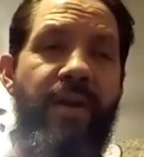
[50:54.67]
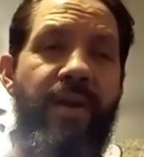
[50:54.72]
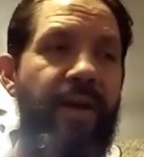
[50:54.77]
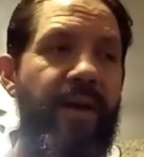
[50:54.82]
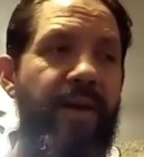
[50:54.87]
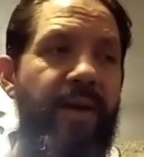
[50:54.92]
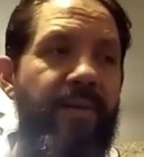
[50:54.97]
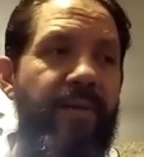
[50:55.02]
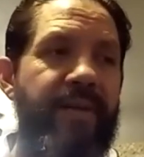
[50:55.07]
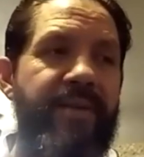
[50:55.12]

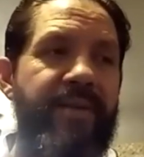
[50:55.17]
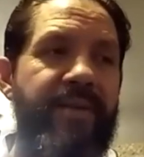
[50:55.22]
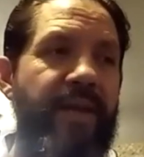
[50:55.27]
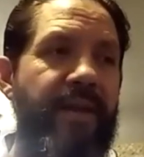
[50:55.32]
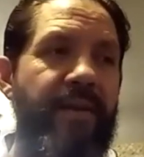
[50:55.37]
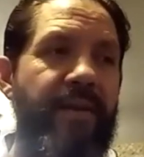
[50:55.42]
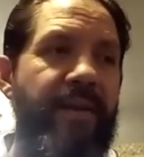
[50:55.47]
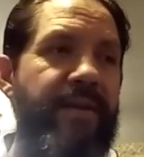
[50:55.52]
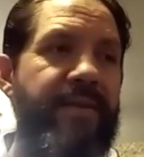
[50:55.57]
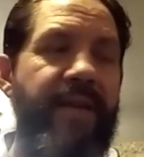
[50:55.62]
Like I
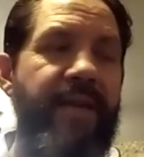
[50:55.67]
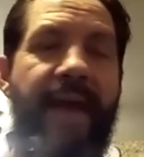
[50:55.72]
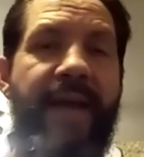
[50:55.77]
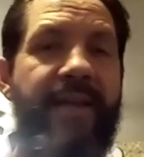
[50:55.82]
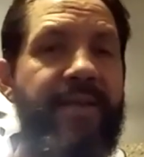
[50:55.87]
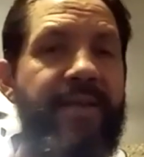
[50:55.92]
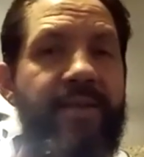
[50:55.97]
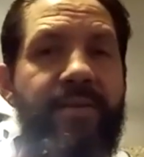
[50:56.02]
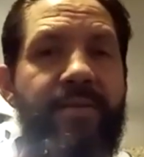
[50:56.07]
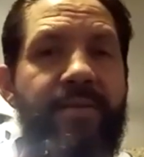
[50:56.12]
said, his
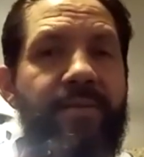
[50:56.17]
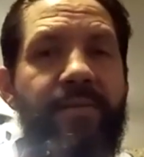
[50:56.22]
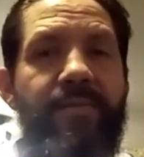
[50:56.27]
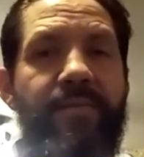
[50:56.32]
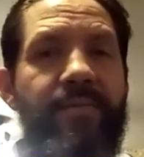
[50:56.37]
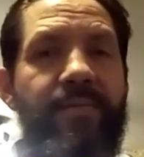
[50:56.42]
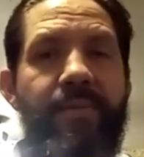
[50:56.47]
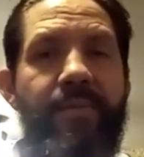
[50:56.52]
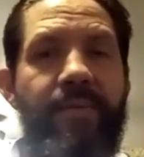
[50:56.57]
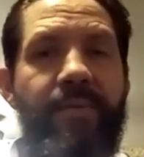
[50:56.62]
hats
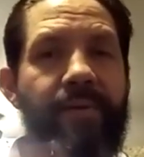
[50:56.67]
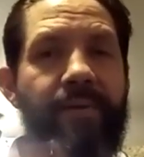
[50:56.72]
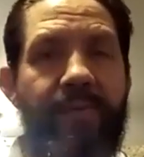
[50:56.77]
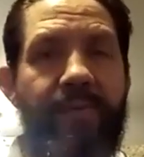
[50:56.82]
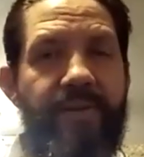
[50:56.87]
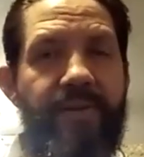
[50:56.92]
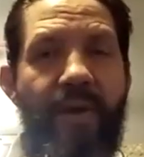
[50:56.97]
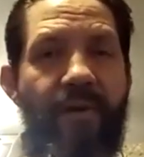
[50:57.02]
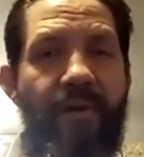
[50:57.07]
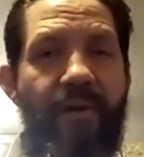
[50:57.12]

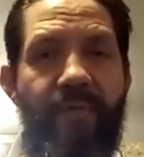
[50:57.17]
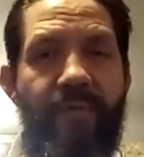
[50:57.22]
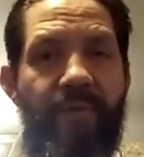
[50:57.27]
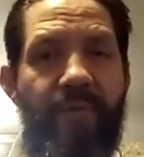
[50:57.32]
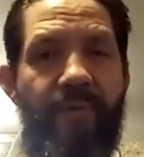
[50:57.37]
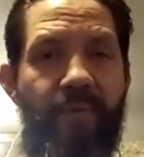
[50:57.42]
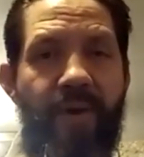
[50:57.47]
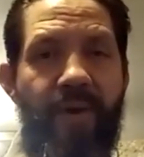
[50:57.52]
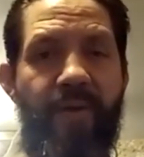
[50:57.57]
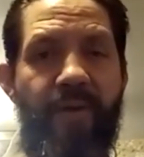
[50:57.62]
is known for
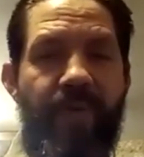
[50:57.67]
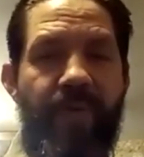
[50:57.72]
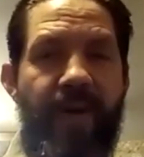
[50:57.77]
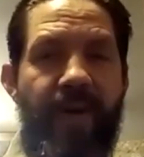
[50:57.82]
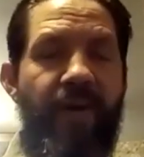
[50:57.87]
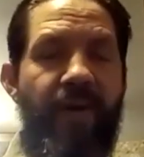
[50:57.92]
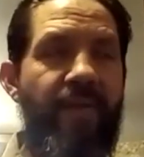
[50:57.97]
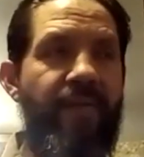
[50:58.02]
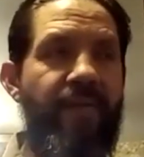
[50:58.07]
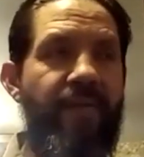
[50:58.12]
water
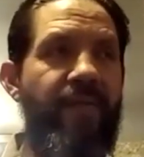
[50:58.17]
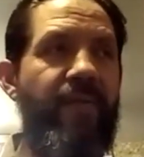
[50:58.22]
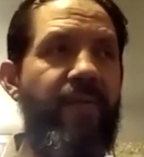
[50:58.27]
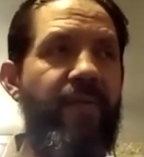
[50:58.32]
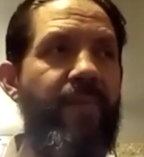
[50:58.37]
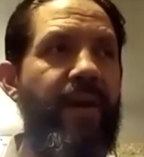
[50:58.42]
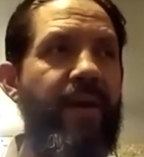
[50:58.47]
run off of them.